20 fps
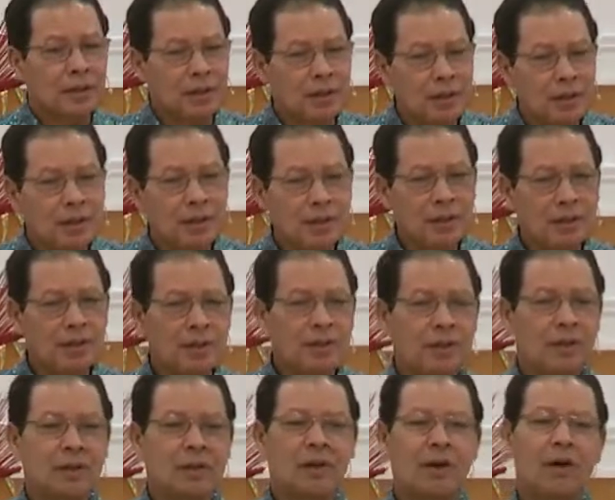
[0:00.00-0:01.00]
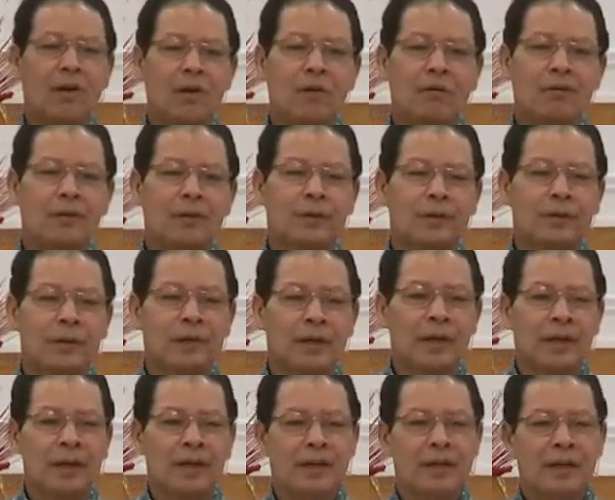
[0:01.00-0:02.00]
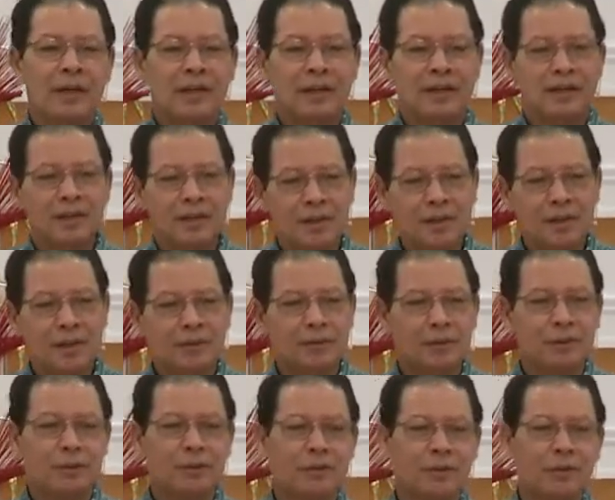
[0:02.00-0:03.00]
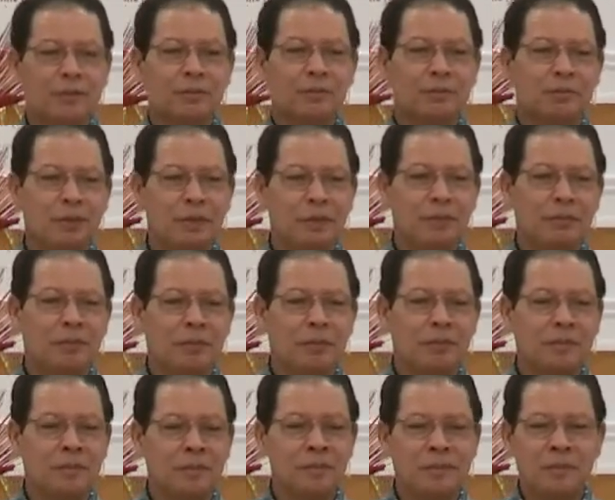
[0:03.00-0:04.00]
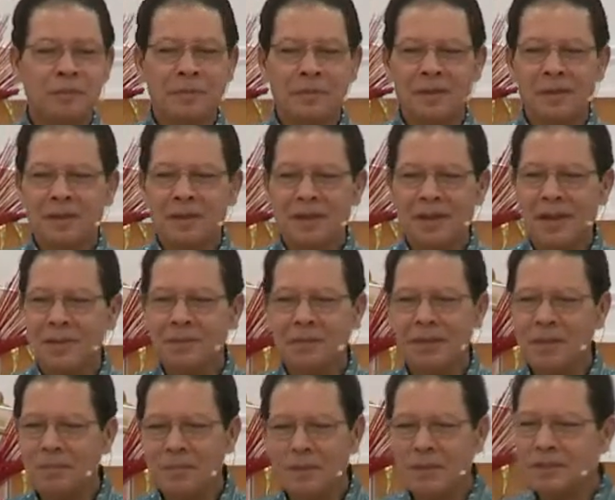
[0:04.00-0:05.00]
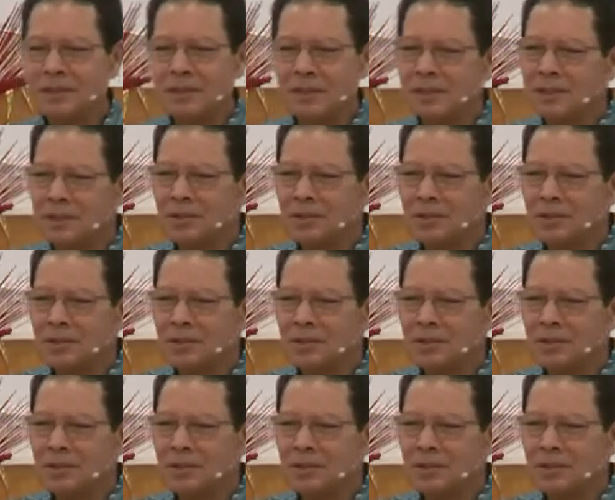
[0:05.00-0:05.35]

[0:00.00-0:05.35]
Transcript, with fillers: hug often and not a hug for certain people. I mean, I mean, see,